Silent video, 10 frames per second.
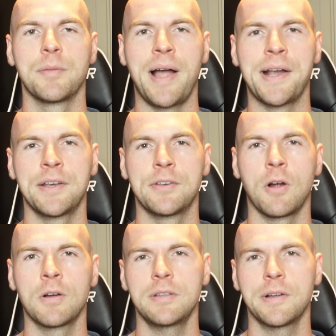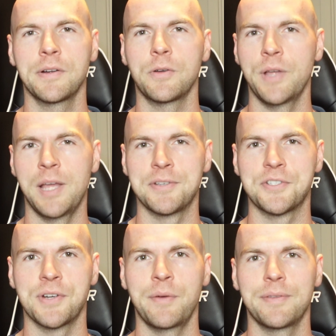combining dark lyrical
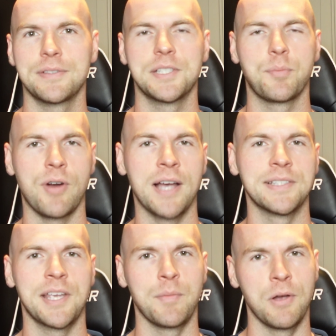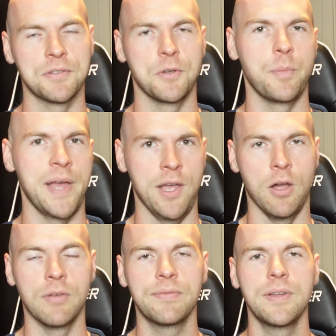imagery with a surprising emotional
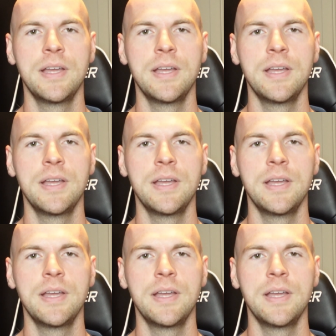payoff.